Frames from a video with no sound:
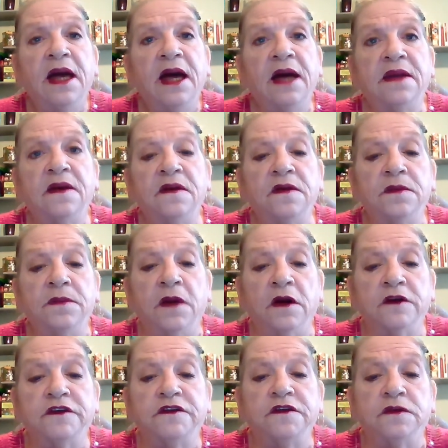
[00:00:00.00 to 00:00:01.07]
and under
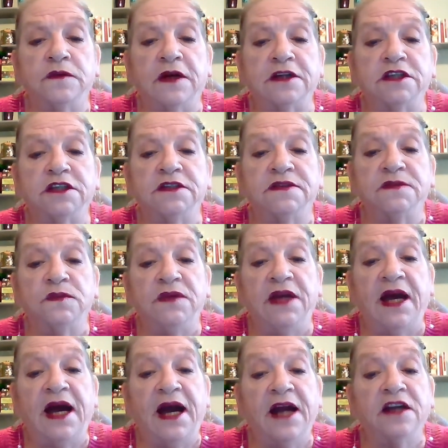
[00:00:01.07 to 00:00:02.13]
Mark's directions,
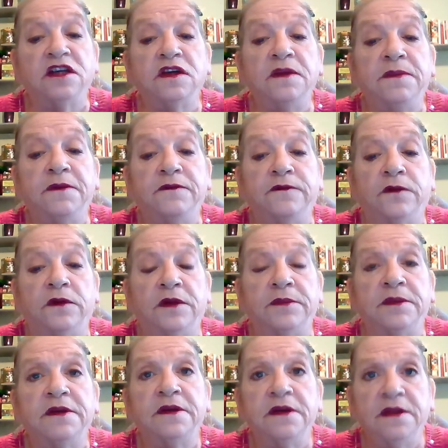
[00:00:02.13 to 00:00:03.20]
we actually
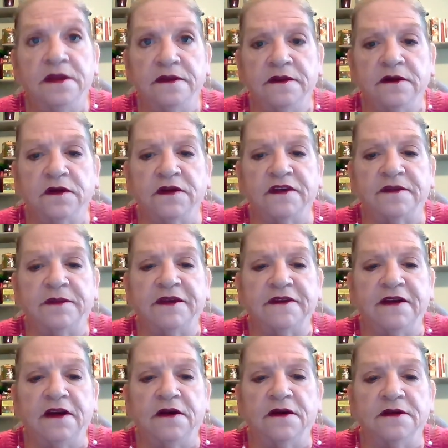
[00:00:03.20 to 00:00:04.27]
performed the Christmas
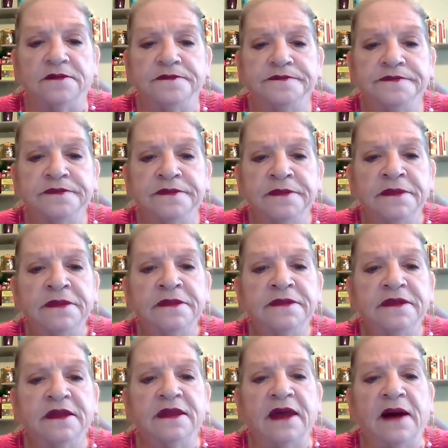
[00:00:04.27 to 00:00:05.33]
Carol.
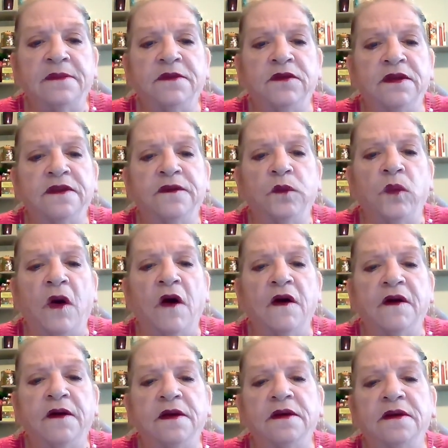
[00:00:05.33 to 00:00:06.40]
The Labyrinth
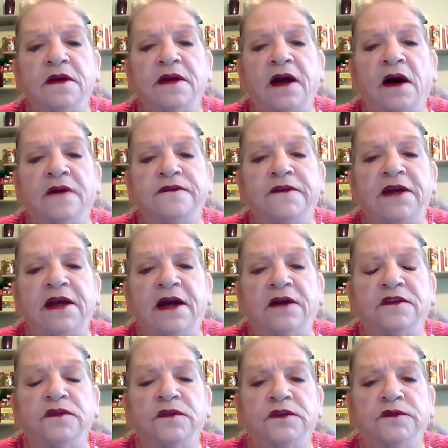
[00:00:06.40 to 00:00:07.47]
Walk Coffee
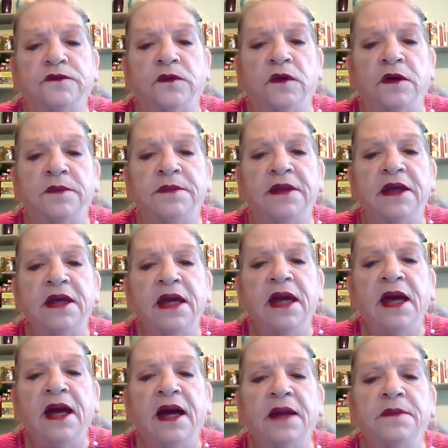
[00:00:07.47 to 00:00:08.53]
House was formed
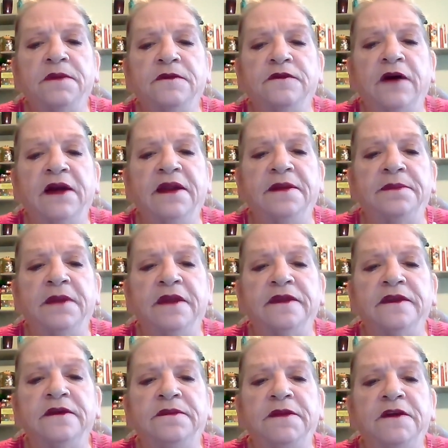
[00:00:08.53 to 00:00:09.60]
and provided
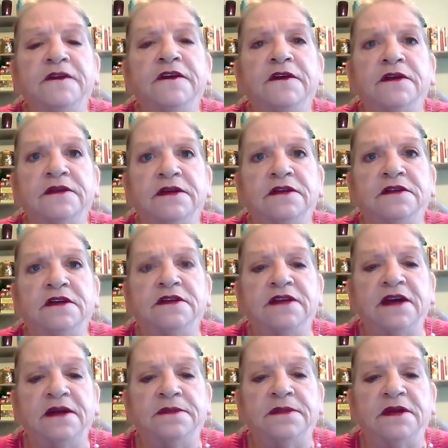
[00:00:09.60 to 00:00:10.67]
monthly musical
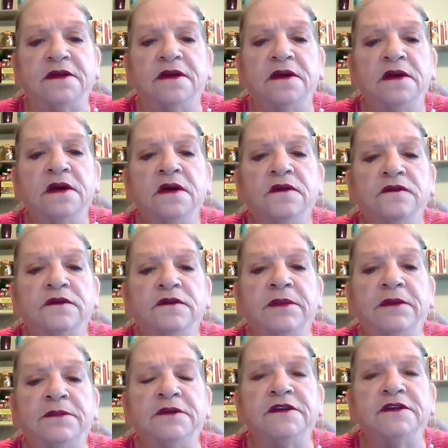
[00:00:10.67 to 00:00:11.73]
entertainment for
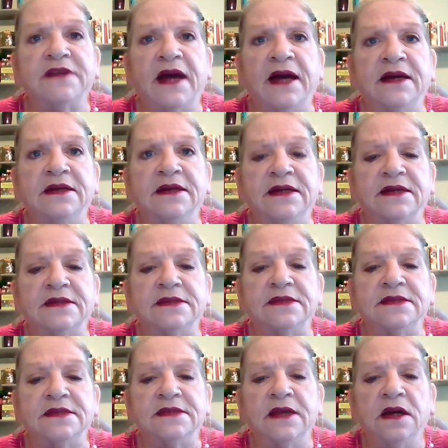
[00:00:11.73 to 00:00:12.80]
members and
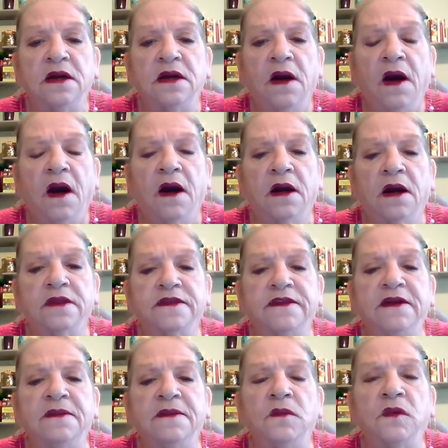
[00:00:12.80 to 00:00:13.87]
guests. Our
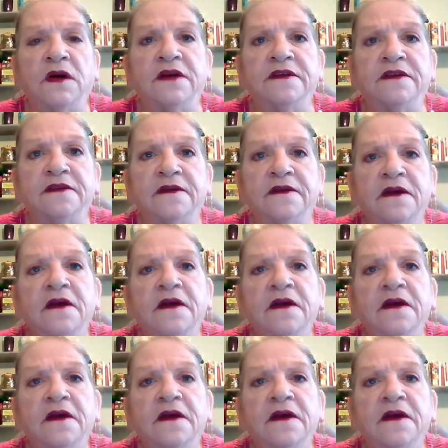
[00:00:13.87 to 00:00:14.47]
theme was,